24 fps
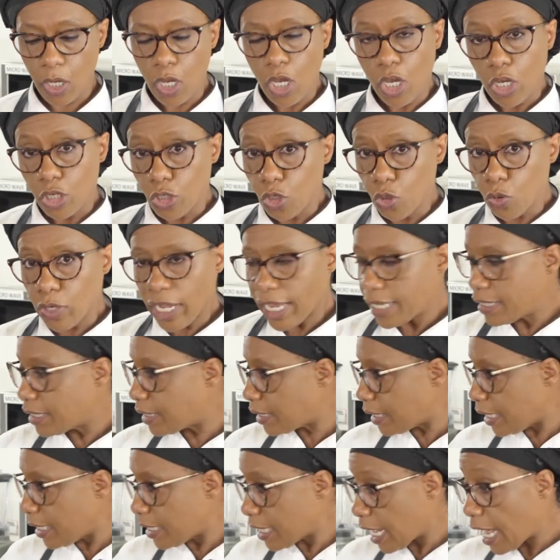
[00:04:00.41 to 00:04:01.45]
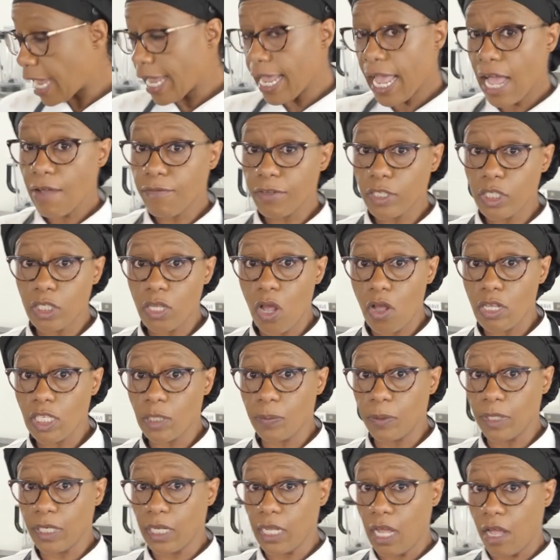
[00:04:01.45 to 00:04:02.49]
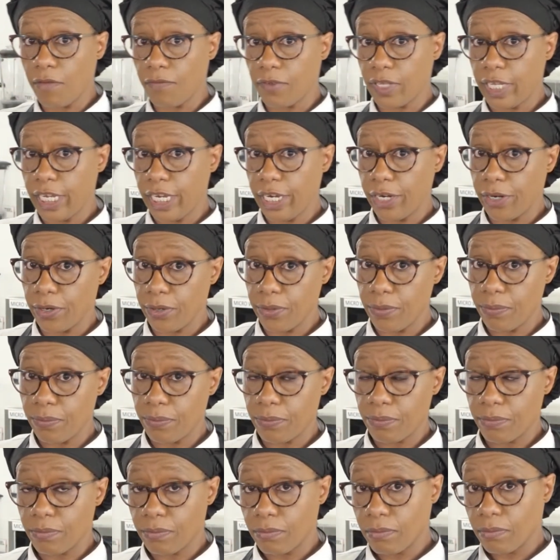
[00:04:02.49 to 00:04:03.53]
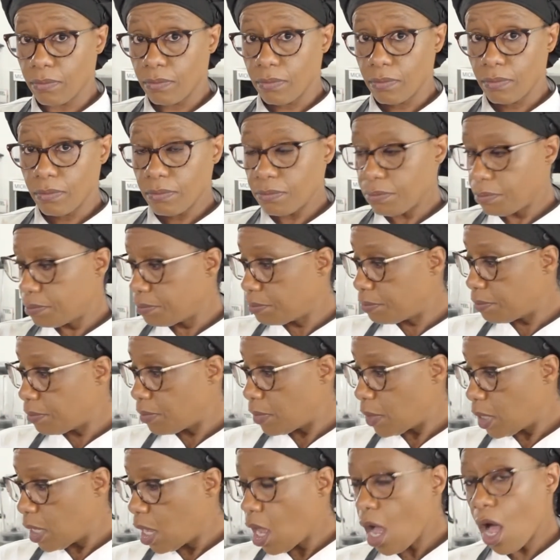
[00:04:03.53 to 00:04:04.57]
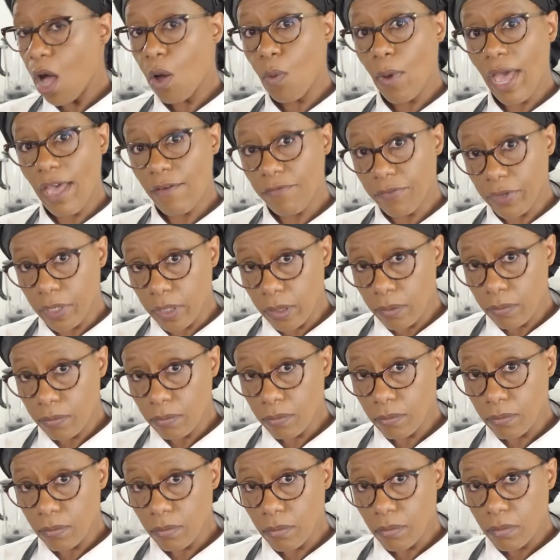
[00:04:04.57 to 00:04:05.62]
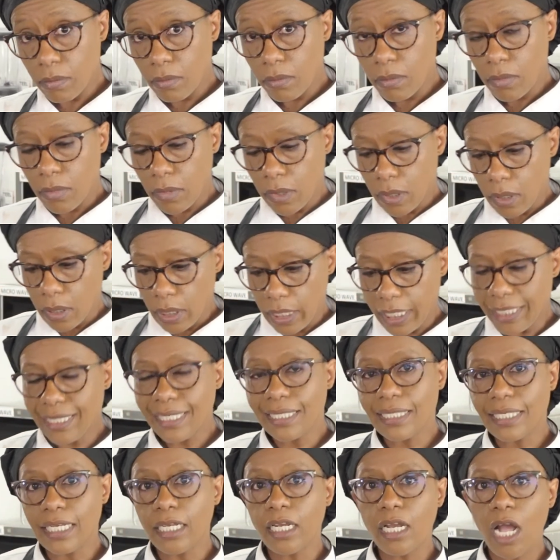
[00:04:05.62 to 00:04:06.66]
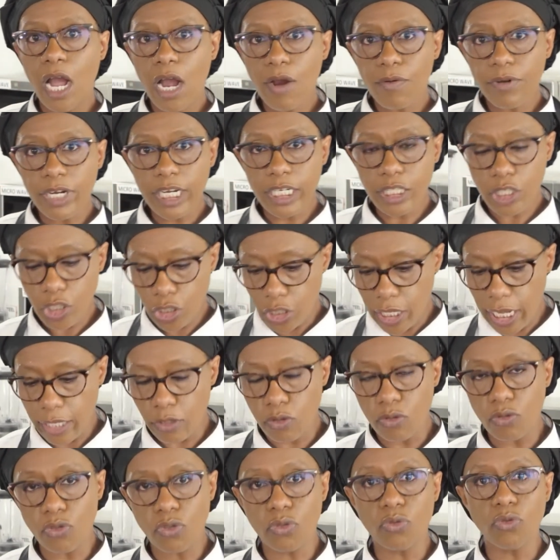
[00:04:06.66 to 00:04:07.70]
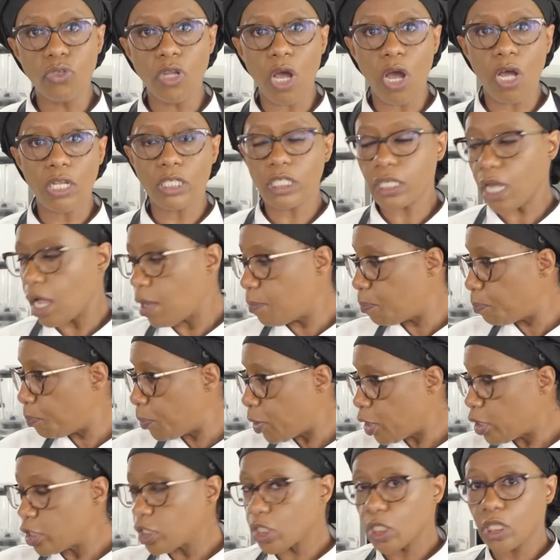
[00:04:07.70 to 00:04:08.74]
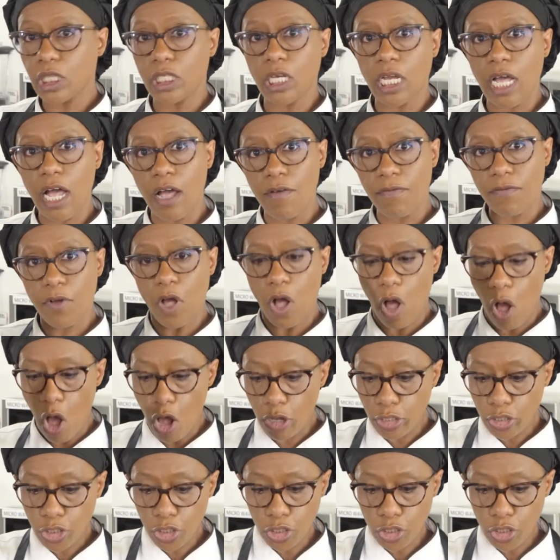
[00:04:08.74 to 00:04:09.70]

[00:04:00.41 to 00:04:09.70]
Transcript: You can see that I have a saucepan cover here. However, it is encouraged that you do not put the cover onto